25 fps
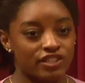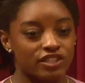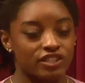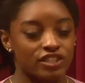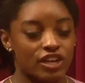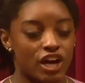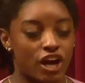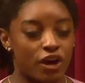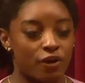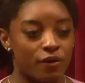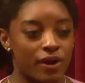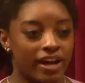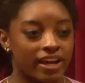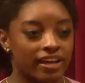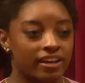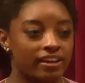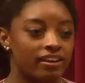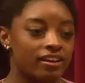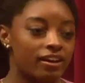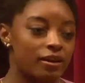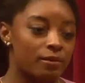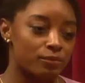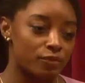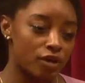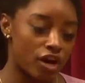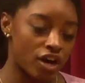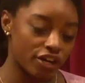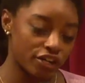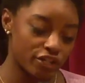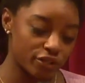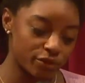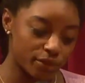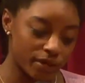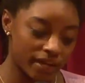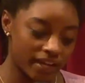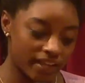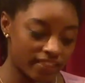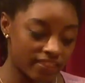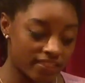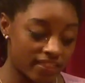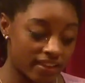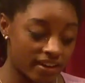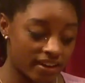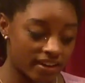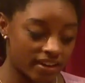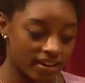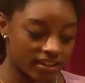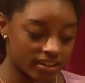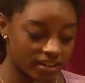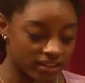so I ended up not doing
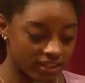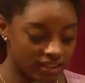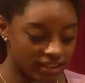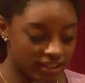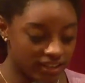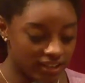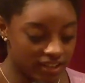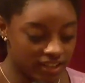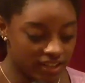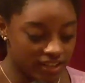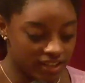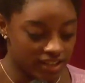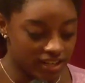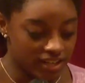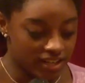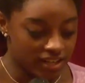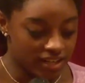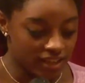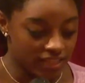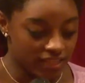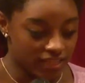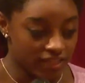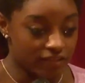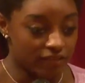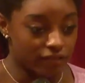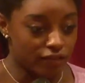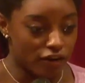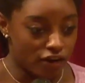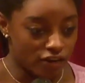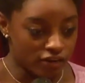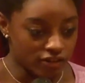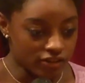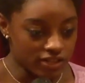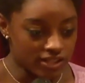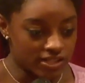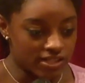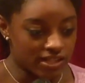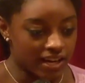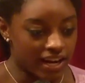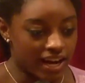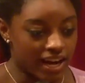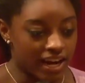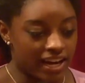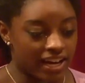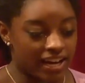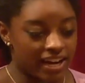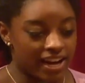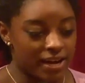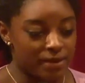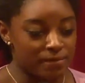the... the vault,
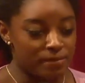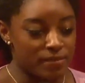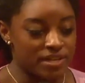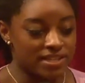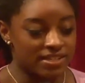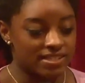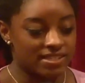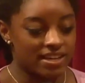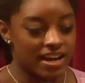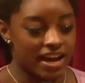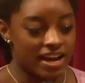and I missed